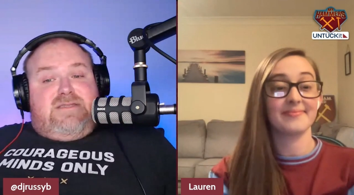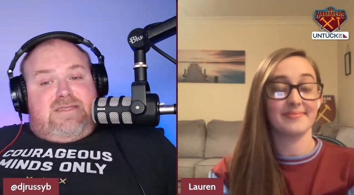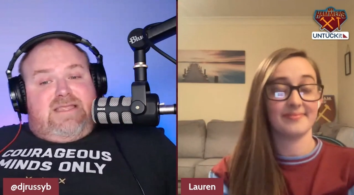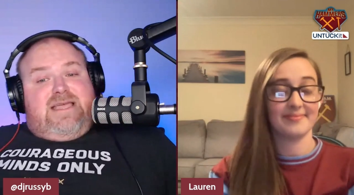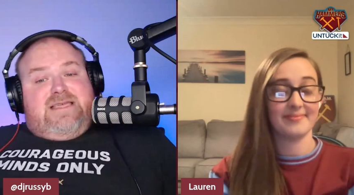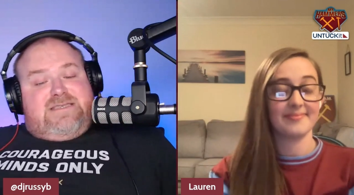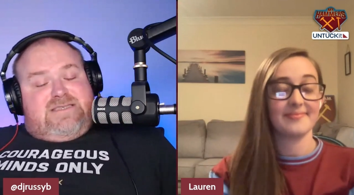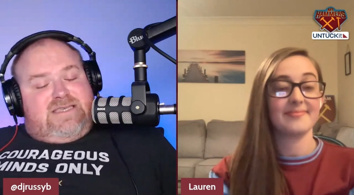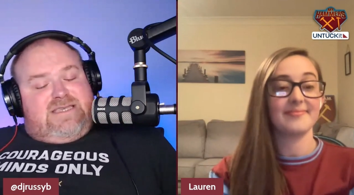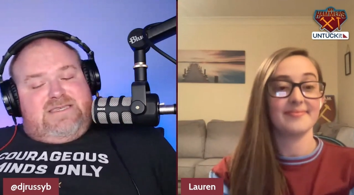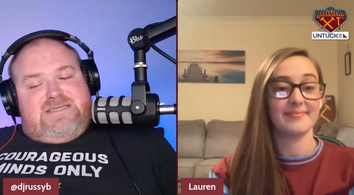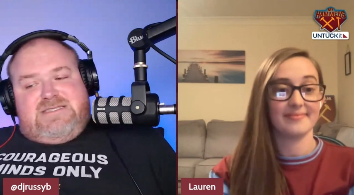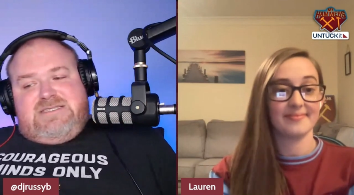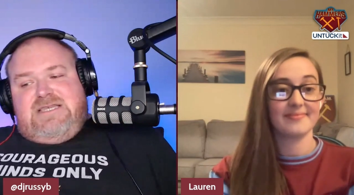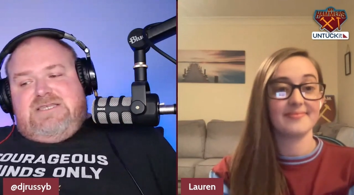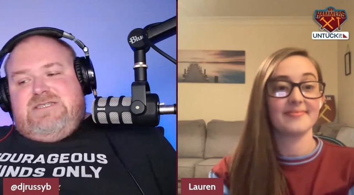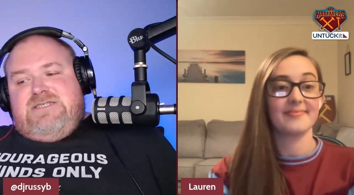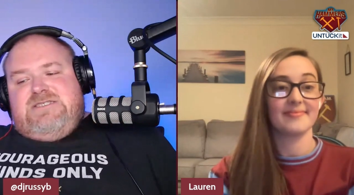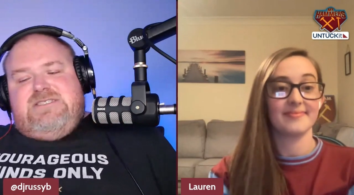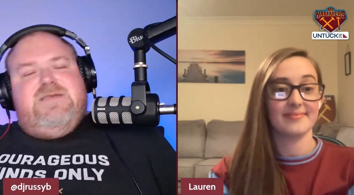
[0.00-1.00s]
Speaker 1: that's it's
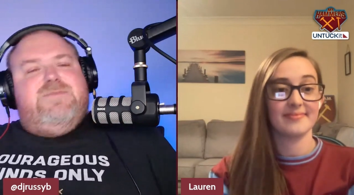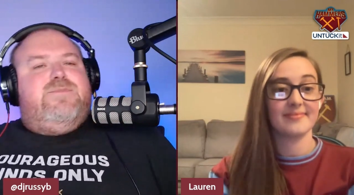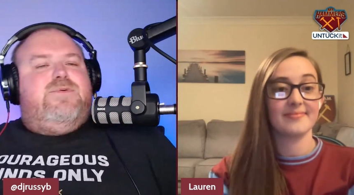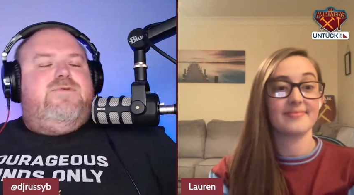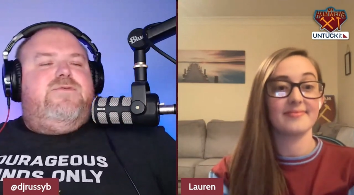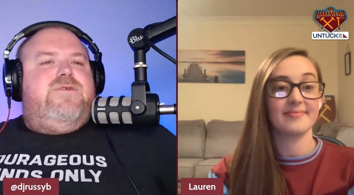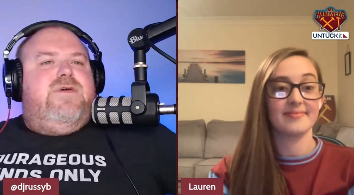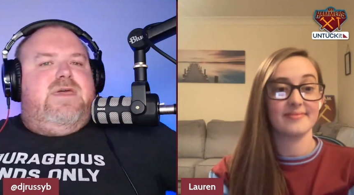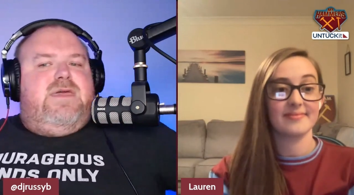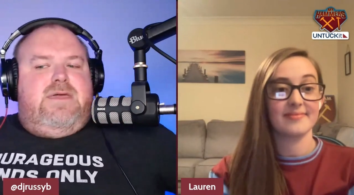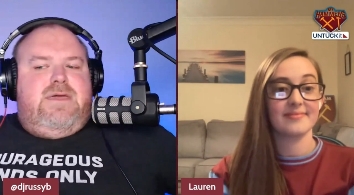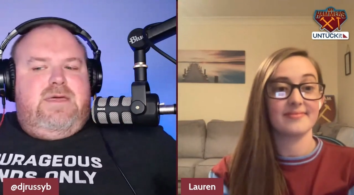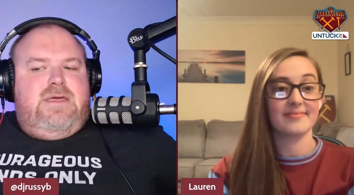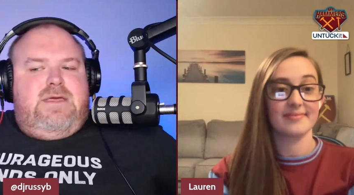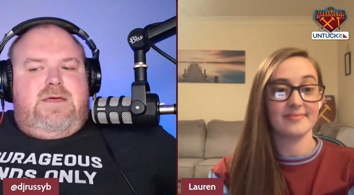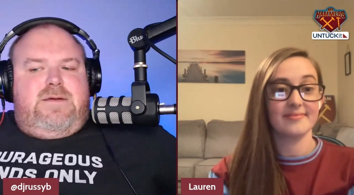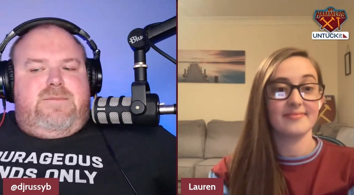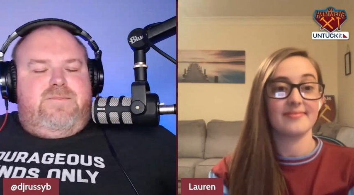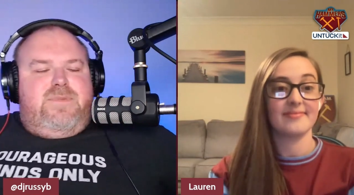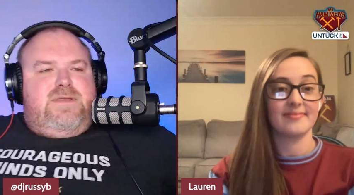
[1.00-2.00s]
such a simple thing.
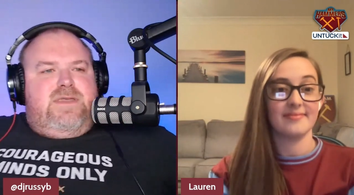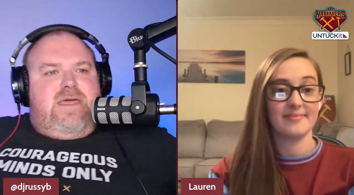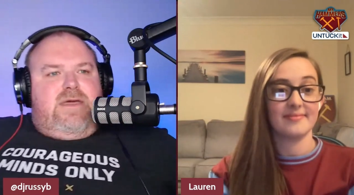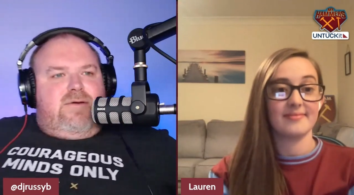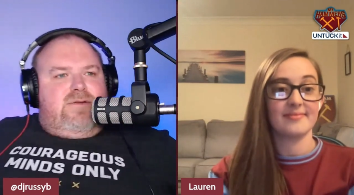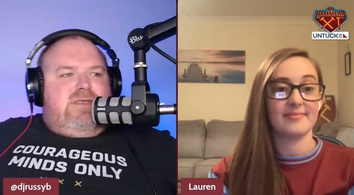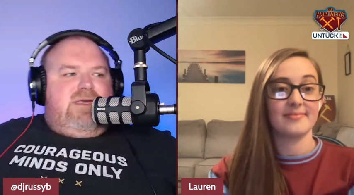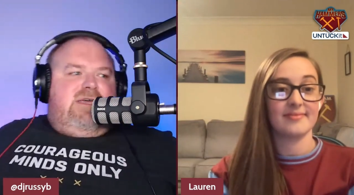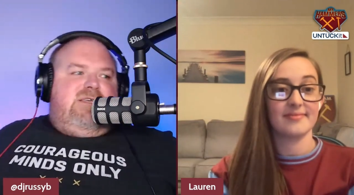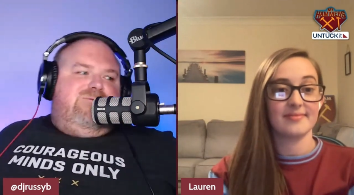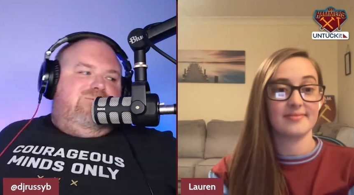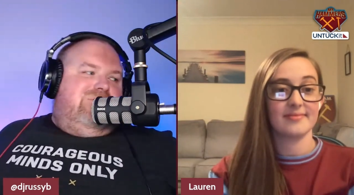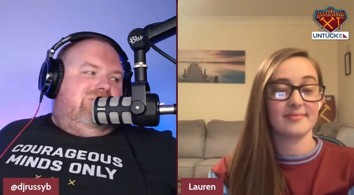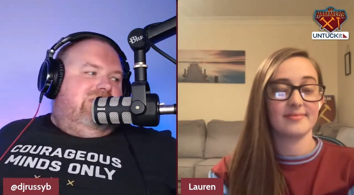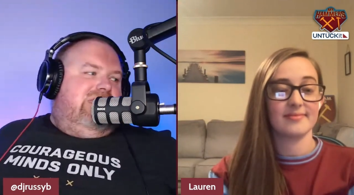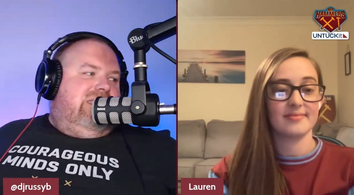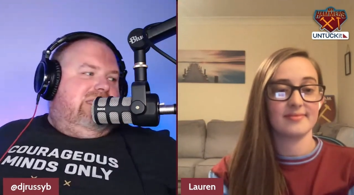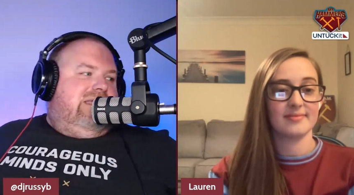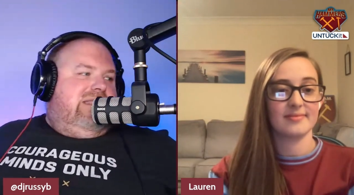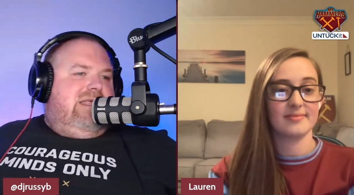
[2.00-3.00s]
But nowadays,
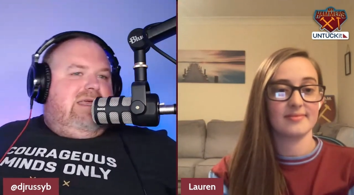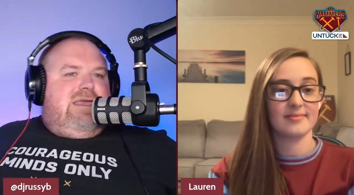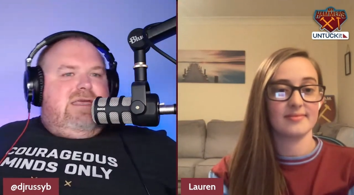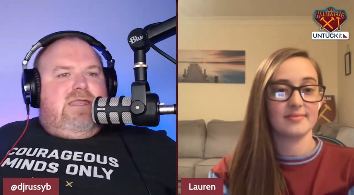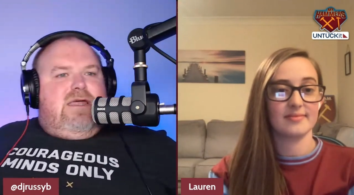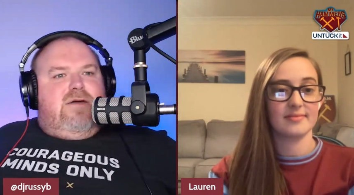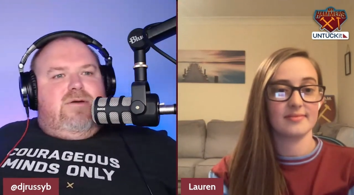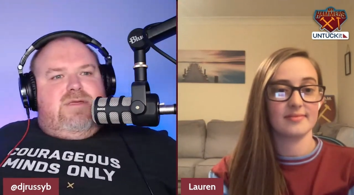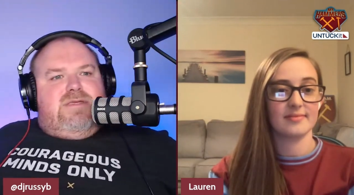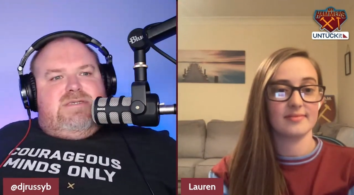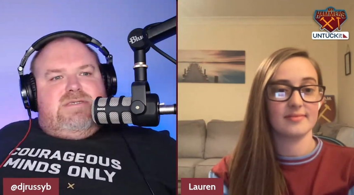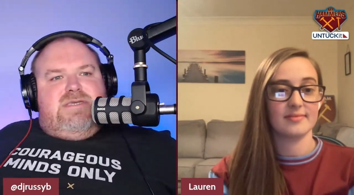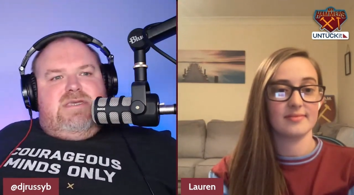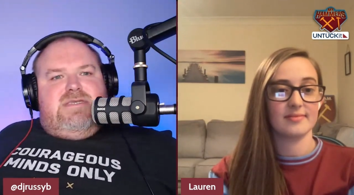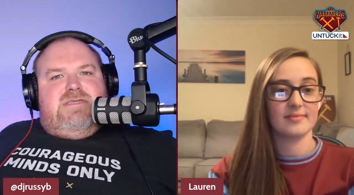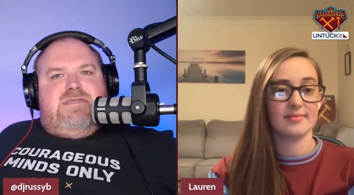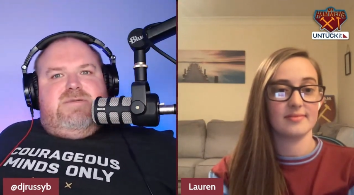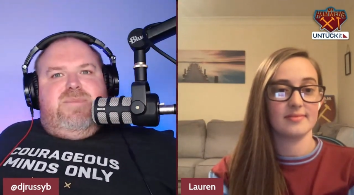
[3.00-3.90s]
particularly, you know, it's it's